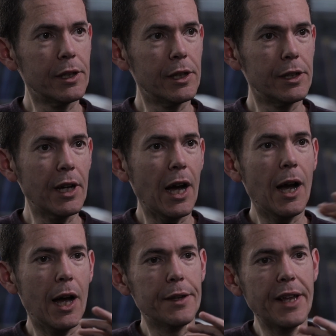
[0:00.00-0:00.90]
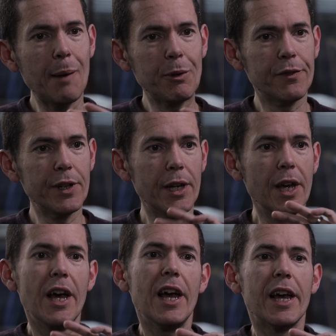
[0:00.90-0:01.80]
the, the, uh, uh, the atmosphere
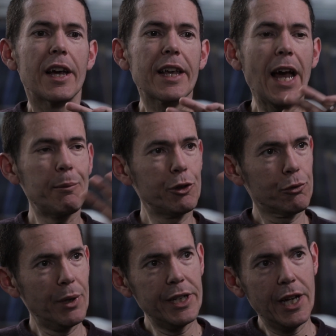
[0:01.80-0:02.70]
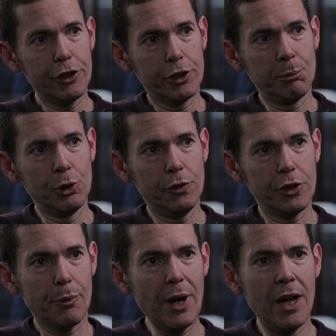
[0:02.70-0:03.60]
captures radiation and
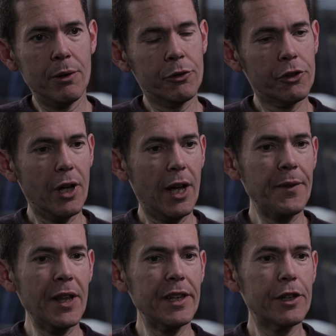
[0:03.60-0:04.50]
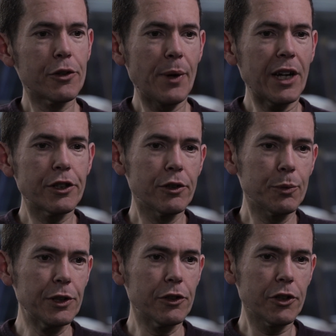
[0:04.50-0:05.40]
moves it around, and then the
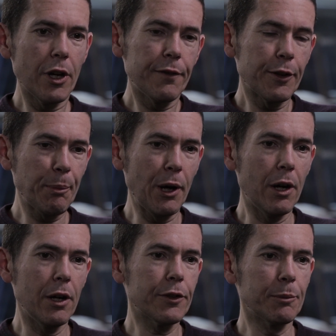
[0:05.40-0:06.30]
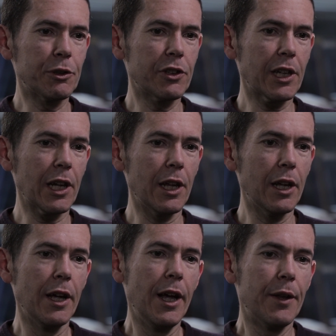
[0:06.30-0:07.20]
interactions with the surface part, in
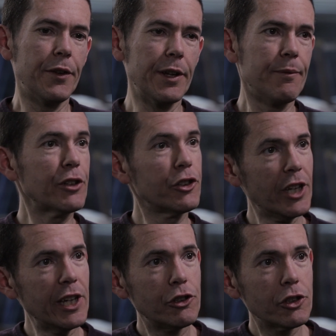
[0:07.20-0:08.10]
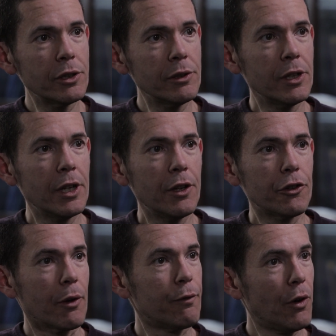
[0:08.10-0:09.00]
particular the vegetation,
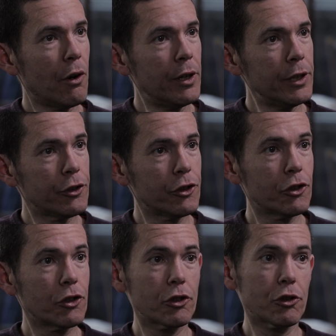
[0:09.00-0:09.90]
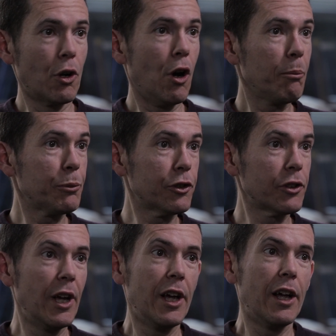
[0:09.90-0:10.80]
so forests,
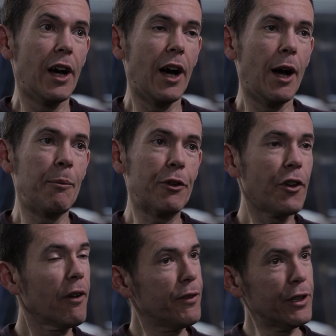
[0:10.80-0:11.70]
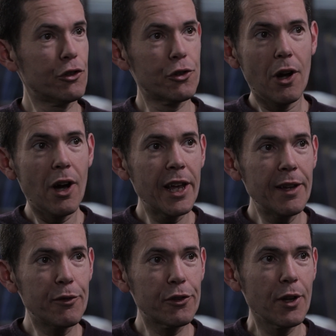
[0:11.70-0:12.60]
crops, um, the stuff that
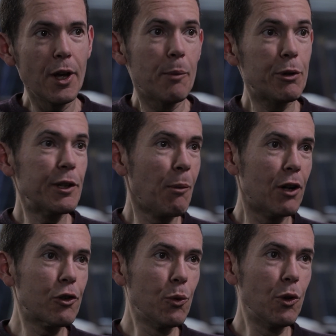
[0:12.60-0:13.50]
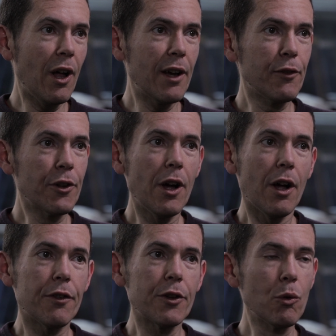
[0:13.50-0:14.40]
drives pretty much all life on
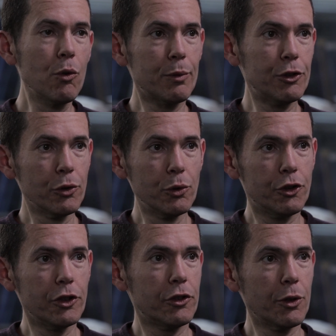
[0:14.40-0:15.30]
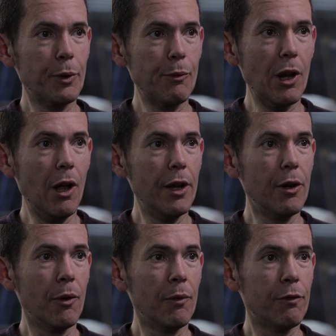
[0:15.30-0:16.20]
Earth and all the resources that we
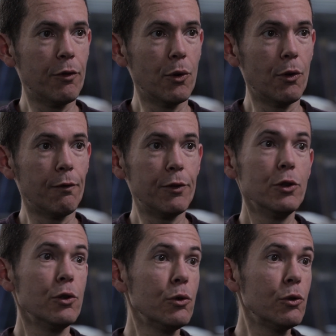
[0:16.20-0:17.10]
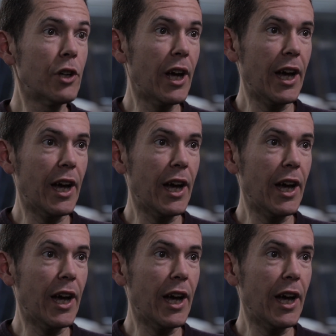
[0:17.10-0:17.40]
rely on for food